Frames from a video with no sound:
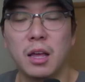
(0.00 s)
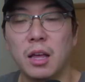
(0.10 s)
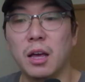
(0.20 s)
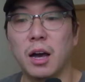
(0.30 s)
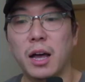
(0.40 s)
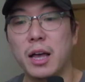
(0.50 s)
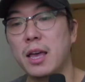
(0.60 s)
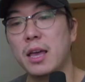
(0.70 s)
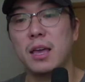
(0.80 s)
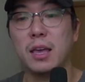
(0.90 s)

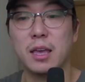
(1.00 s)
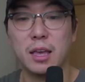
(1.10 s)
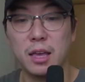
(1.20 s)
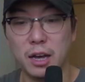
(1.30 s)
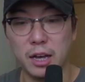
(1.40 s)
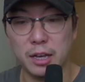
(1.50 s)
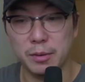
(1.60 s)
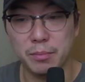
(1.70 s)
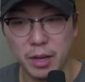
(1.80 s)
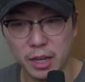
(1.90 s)
Hi,
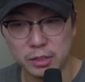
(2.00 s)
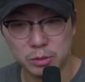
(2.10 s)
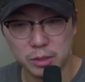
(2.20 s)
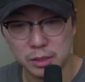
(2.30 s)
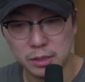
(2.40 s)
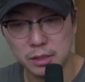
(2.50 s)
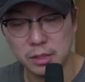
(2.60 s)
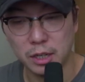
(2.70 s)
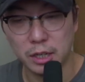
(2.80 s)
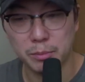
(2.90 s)
I'm Asua.
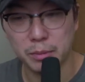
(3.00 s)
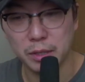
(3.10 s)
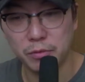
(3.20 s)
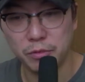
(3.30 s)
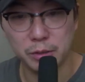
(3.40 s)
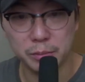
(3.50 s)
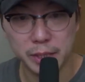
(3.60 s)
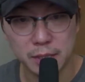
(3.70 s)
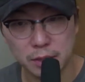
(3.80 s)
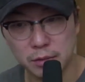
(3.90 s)
I'm a
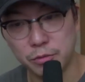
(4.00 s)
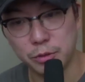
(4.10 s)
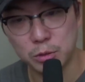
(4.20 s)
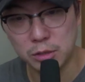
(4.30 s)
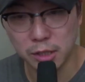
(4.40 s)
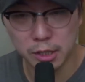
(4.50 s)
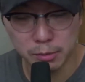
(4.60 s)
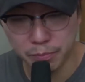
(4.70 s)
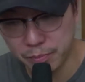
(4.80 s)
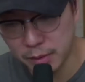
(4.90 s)
filmmaker,
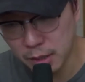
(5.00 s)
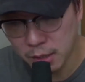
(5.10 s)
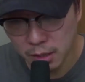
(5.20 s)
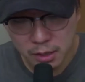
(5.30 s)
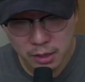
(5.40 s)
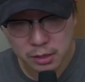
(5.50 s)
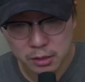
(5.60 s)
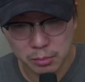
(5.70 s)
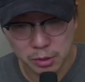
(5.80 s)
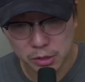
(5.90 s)
full-time
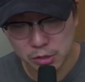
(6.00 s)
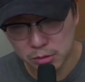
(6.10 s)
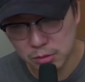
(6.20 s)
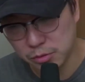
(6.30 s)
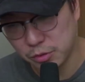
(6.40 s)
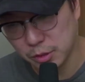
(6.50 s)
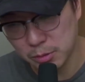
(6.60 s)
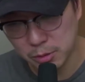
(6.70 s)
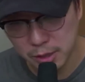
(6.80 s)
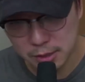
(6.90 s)
commercial film
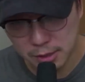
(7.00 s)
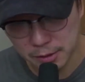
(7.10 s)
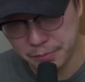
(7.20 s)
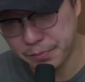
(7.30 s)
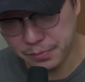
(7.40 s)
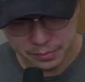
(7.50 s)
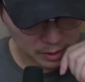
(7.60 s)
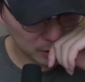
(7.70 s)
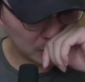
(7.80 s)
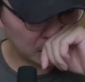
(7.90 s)
director.
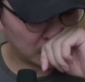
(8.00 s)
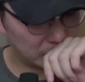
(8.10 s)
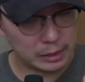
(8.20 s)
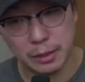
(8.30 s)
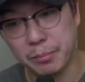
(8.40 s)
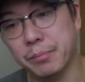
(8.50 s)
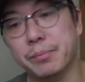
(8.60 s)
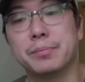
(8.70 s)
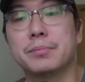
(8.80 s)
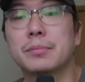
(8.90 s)
I'm
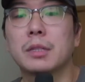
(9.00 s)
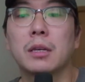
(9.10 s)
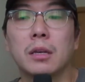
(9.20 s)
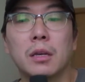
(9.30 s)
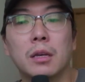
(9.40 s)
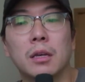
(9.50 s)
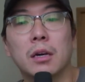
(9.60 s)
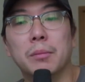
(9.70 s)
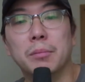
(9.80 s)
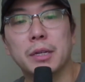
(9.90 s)

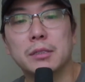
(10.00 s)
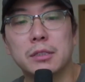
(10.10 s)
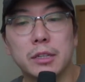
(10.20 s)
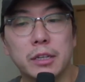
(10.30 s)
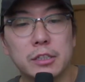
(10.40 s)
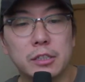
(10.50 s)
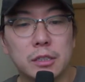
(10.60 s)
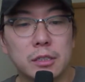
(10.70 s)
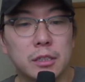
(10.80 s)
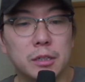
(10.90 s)
based in
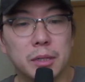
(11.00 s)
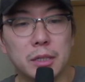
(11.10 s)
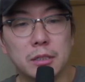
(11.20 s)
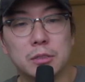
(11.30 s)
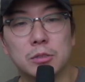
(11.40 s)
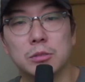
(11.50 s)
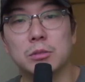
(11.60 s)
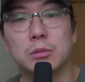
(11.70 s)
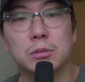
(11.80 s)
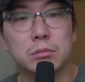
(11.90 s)
Asia, and I mainly
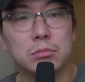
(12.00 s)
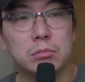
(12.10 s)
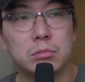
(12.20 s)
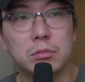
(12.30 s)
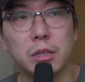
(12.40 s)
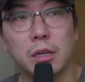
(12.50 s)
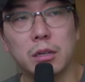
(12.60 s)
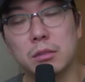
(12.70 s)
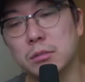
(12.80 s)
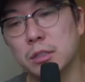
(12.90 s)
do
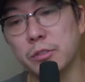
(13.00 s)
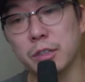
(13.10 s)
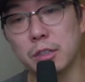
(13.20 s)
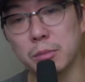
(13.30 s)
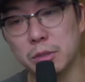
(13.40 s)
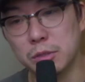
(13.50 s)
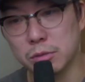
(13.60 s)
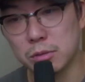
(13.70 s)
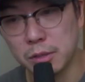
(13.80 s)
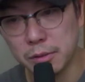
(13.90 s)
TV commercials.